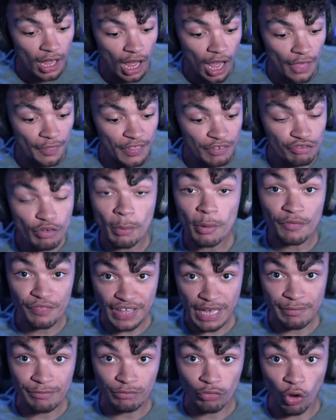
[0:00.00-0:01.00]
Uh, they removed
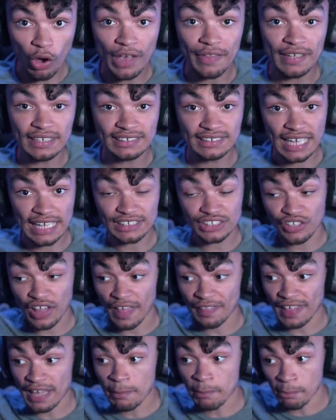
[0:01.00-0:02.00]
the M4 in the sense
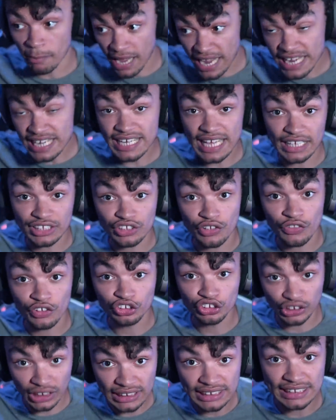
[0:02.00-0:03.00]
that they made it the
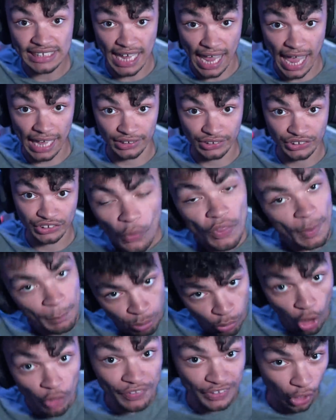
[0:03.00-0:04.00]
GTS. Well, they
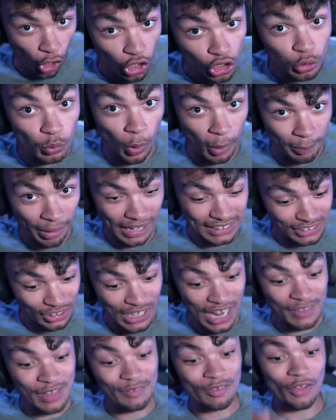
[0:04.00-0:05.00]
brought the old one back, so
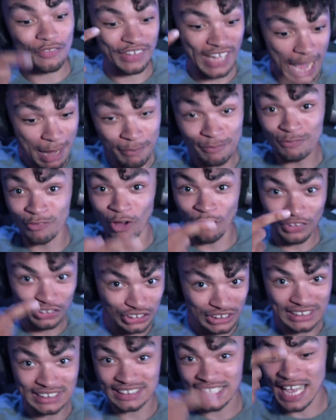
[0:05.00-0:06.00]
now they've got the M4, the
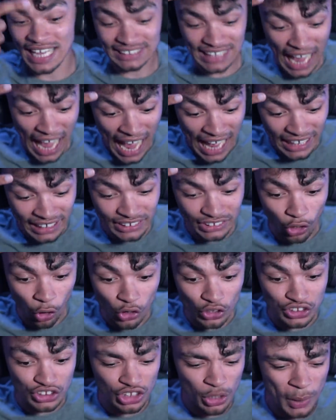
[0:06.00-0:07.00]
GTS, and
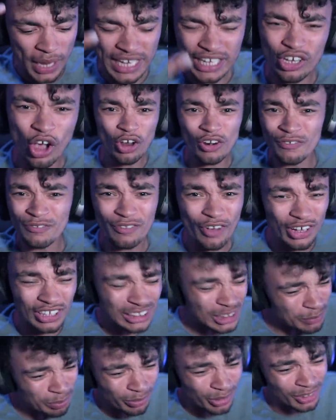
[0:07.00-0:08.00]
also a
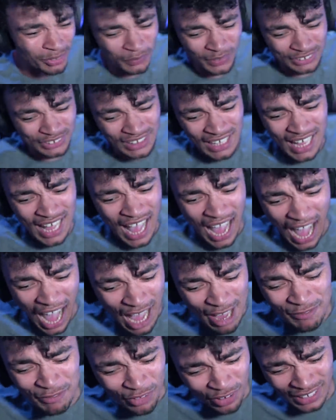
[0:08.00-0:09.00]
convertible, which
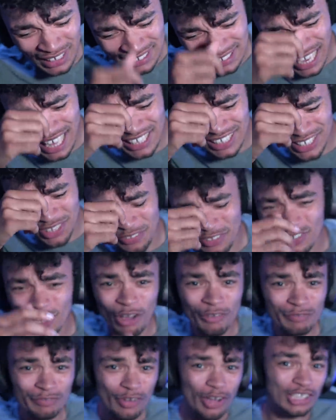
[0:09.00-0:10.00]
I've got to tell you, the
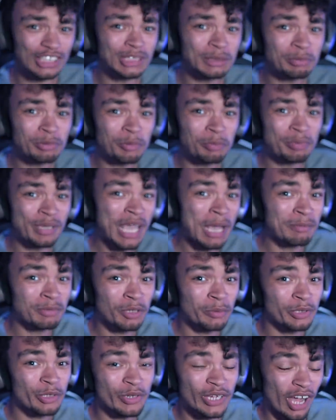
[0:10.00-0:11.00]
convertible
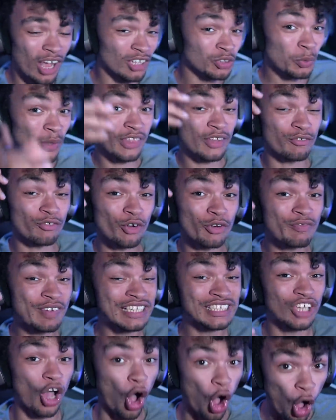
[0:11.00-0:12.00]
BMW cars, when the roof
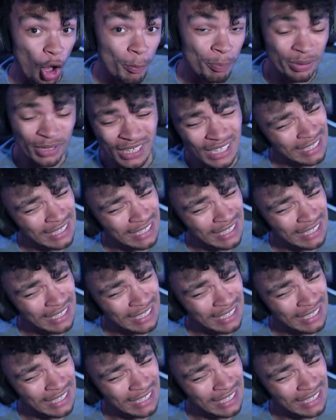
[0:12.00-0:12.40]
is up,